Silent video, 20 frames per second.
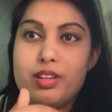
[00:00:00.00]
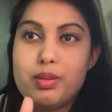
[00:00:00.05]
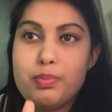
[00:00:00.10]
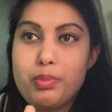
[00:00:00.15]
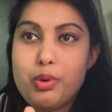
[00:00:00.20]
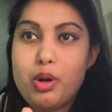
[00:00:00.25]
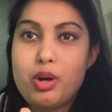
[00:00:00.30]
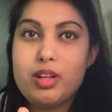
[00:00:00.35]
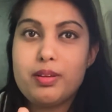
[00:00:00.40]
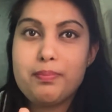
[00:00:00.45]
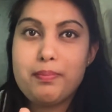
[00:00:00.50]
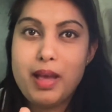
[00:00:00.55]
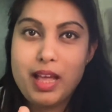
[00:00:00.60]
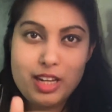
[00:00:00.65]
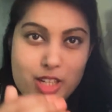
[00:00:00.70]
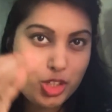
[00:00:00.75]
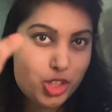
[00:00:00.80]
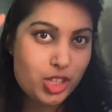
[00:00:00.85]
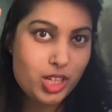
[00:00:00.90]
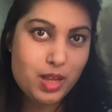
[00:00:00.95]
the product
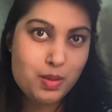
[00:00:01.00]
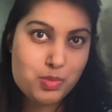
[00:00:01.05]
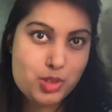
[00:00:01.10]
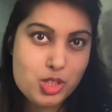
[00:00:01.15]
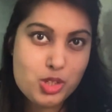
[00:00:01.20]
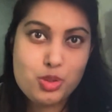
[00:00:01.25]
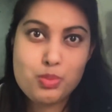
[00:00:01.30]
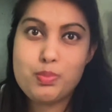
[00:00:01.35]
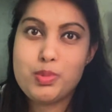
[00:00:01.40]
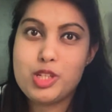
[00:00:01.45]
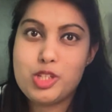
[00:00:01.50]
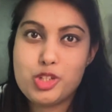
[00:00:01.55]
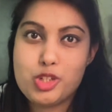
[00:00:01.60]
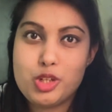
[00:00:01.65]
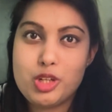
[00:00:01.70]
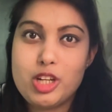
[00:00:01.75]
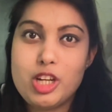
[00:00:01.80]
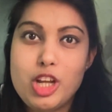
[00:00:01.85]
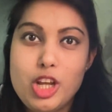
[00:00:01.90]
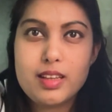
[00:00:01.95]
manager comes into picture.